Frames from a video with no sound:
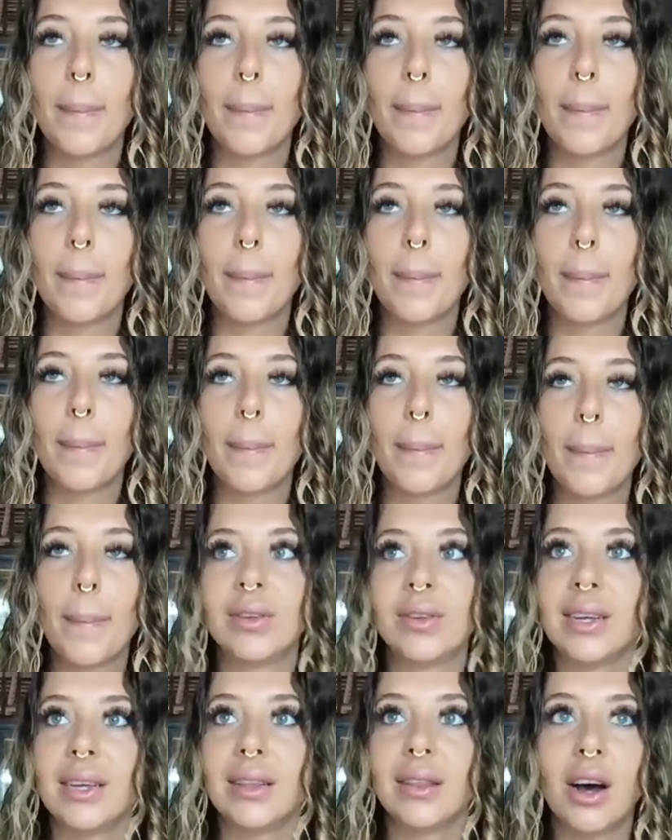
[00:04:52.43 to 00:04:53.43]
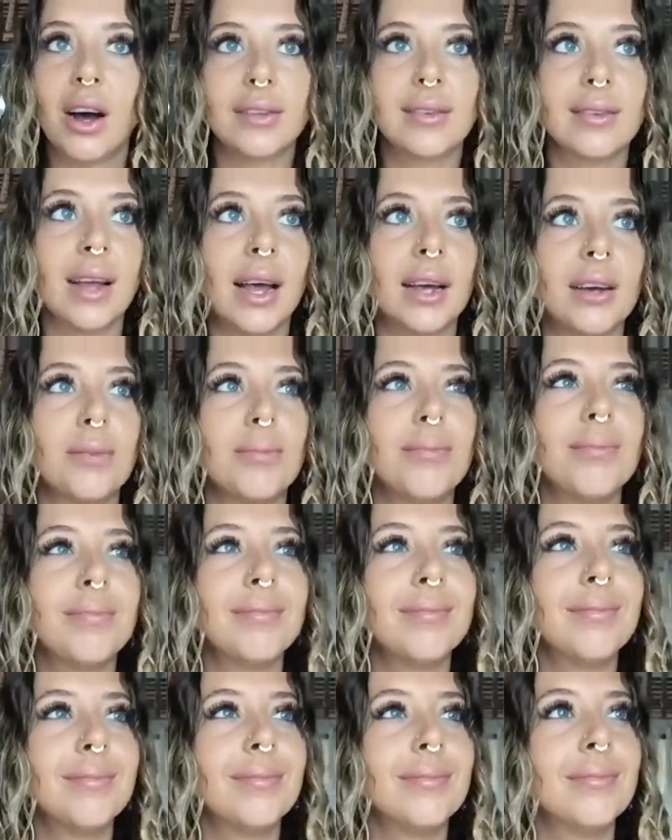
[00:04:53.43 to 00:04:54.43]
higher frequency thoughts like,
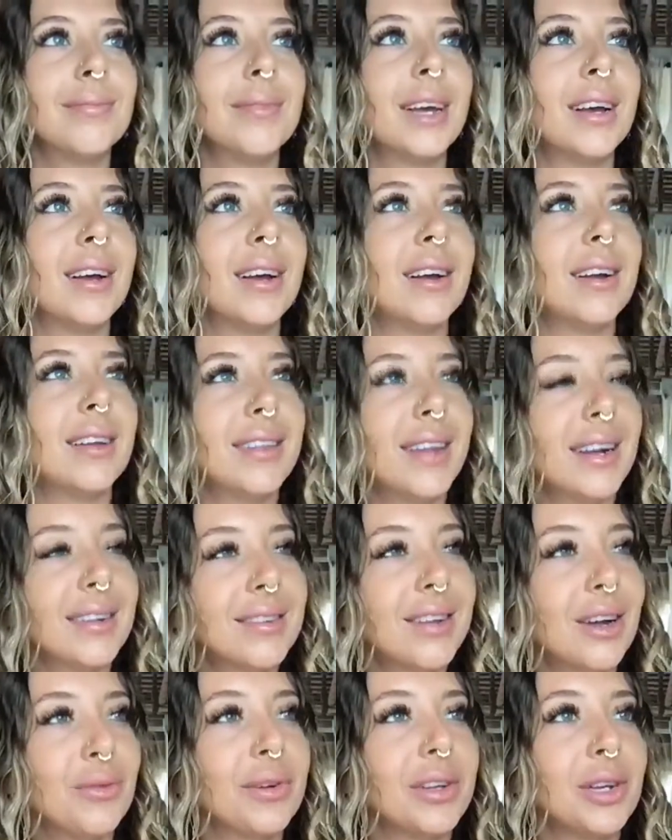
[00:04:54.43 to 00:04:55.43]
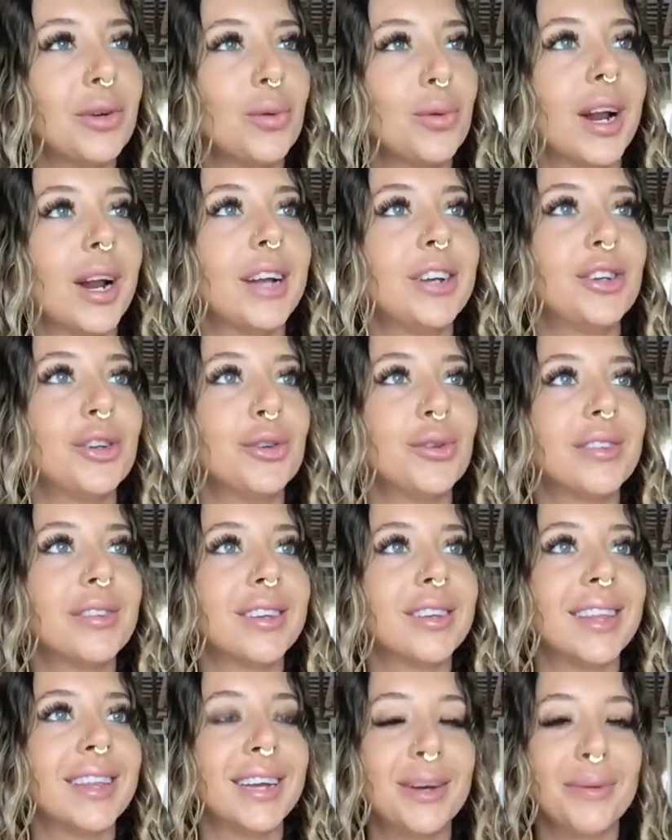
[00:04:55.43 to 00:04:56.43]
that's not really what I choose
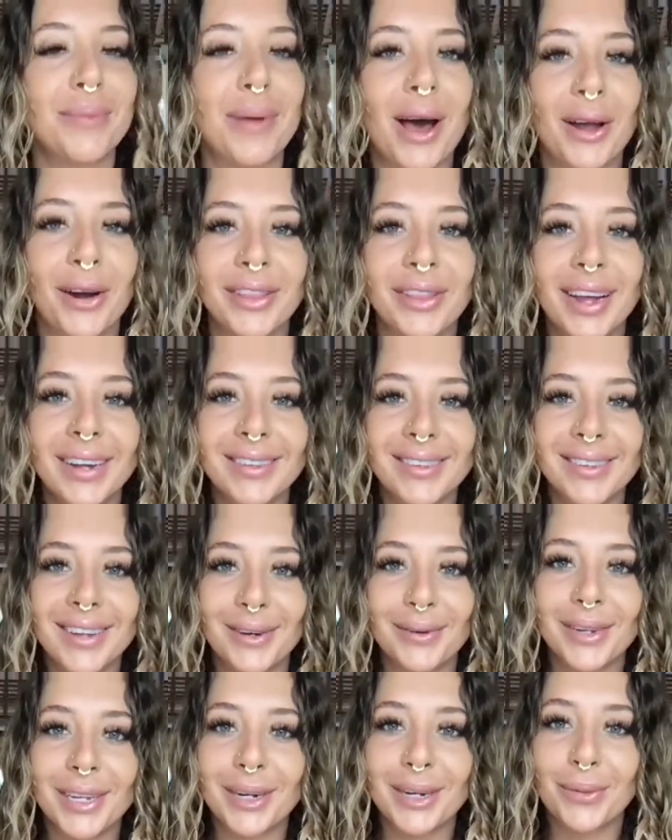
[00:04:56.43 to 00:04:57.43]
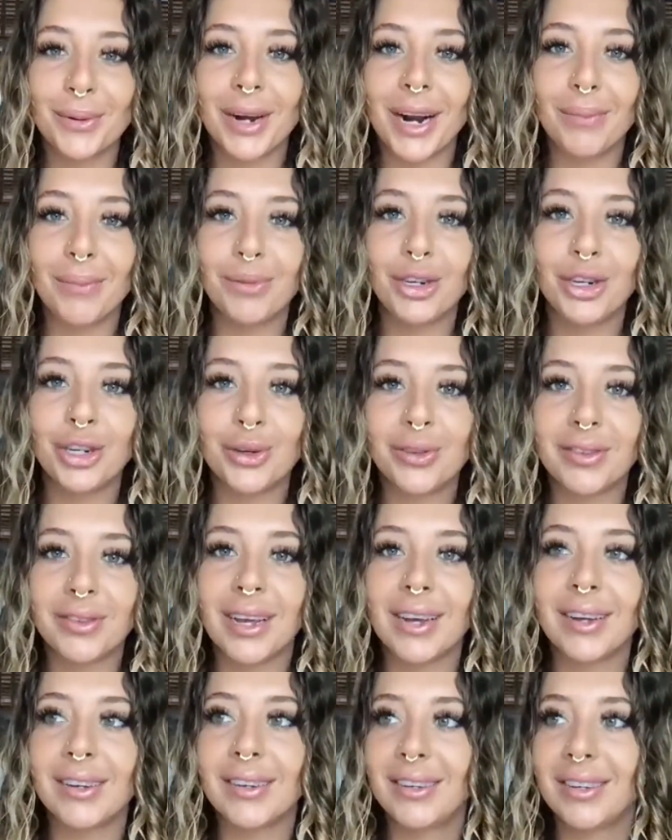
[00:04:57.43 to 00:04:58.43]
to think about, or that's not really what I'm
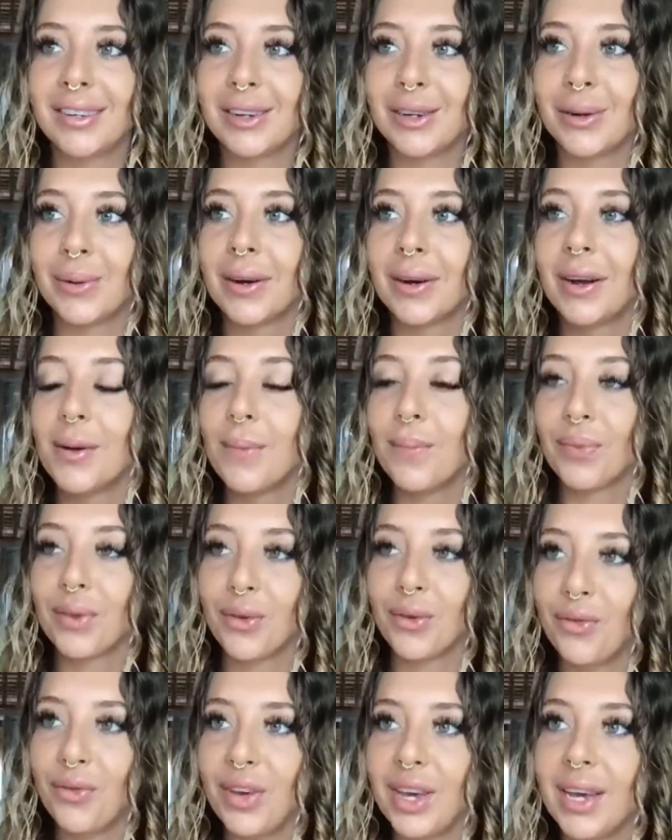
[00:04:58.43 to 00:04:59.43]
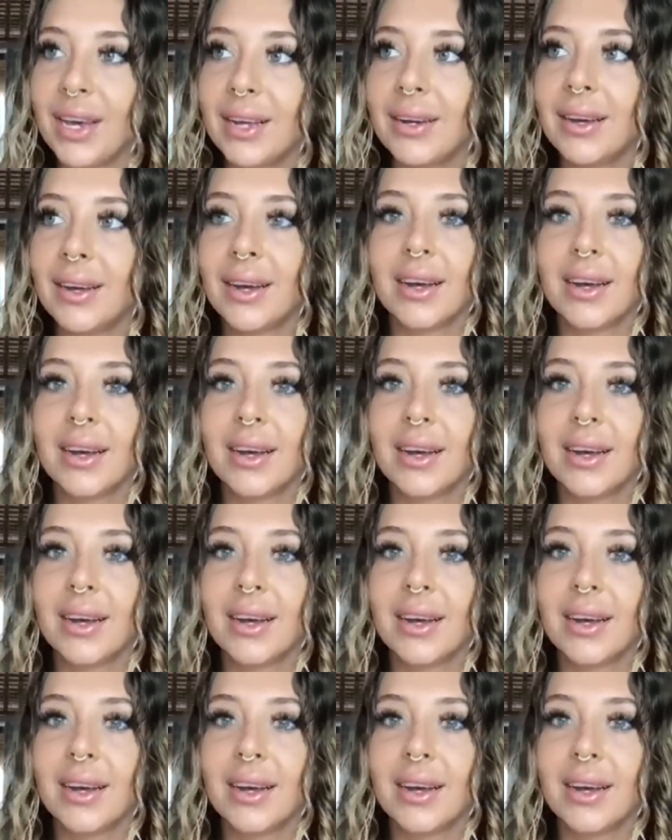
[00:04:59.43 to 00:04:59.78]
choosing to feed.